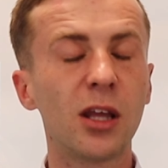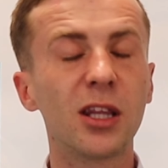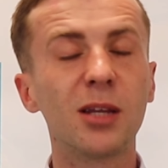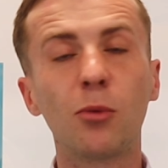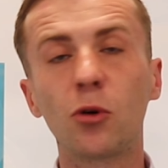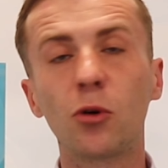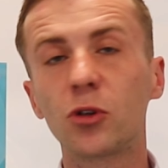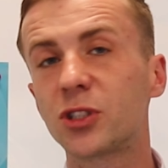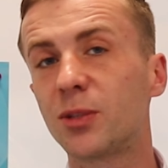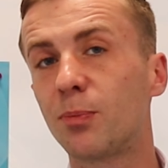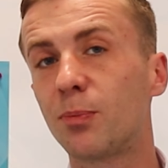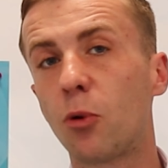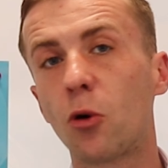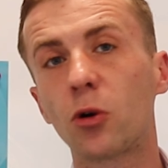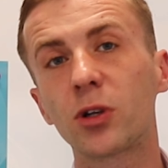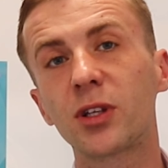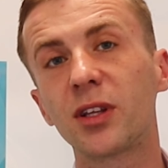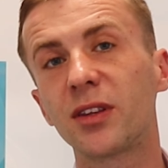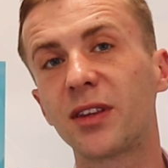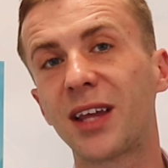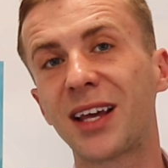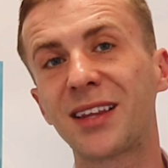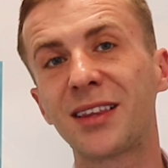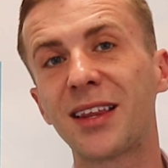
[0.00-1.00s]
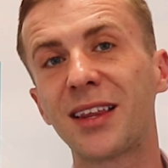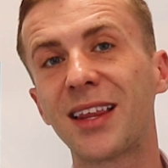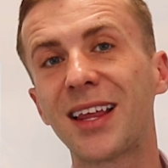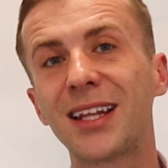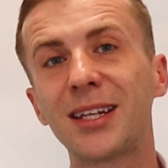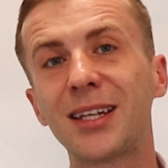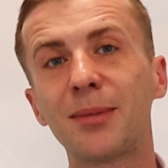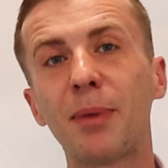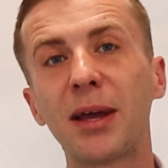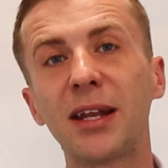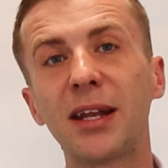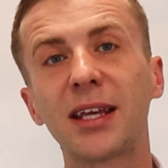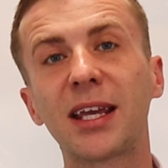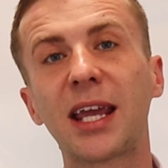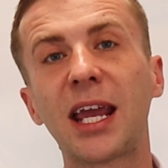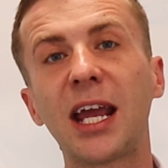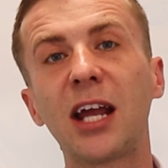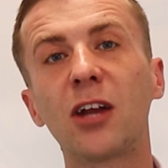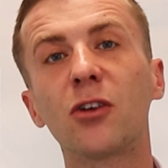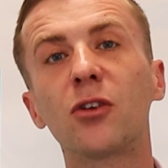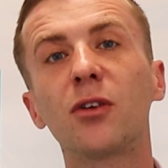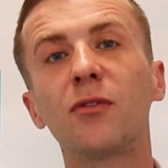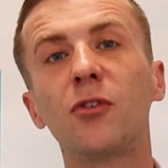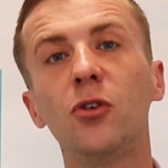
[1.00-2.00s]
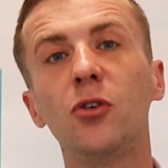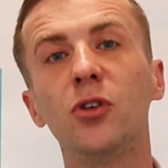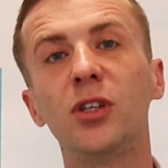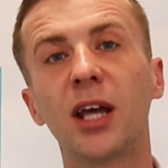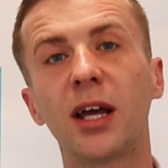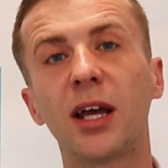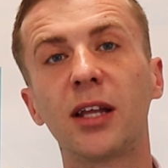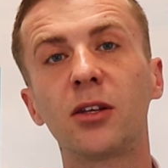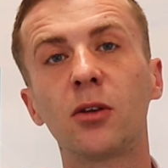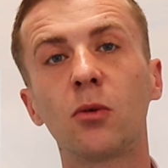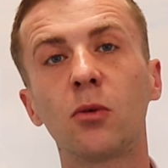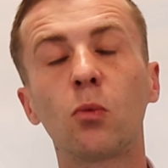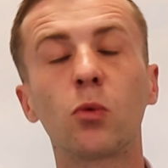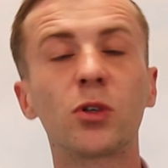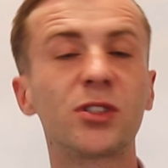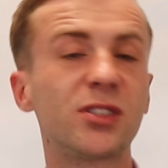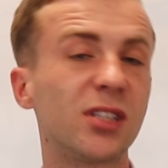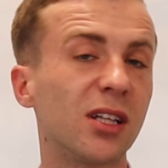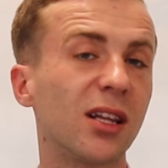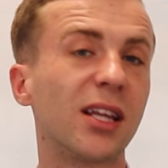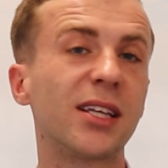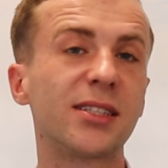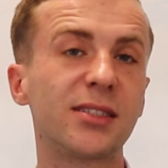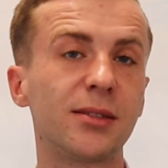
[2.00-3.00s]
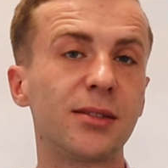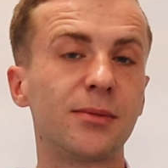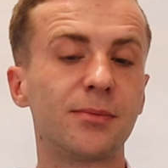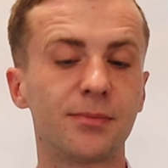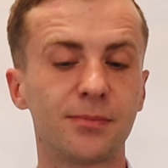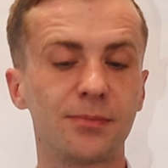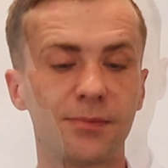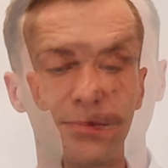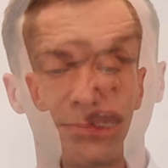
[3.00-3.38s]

The most important thing that the Independent Care Review did was to listen.